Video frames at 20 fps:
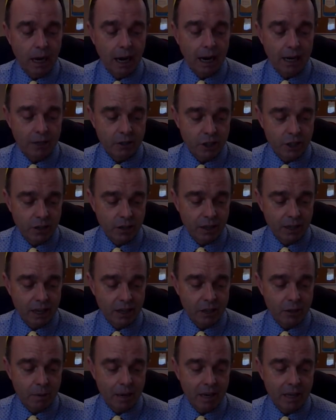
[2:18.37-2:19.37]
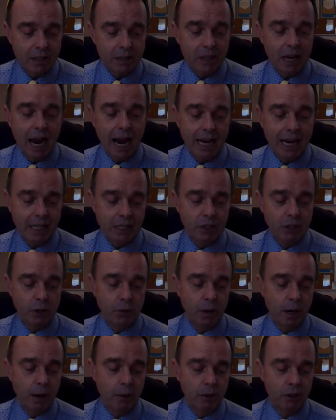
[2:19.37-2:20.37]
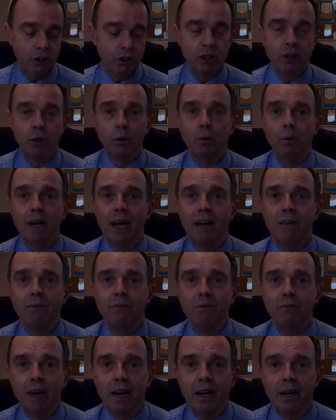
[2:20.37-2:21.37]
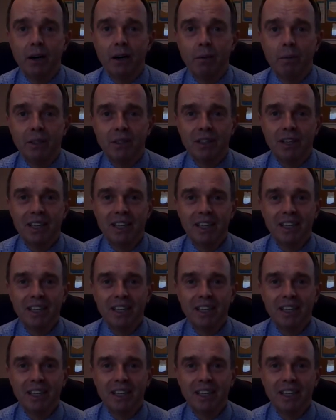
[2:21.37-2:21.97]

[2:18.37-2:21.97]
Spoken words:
and to your classmates and to our school environment.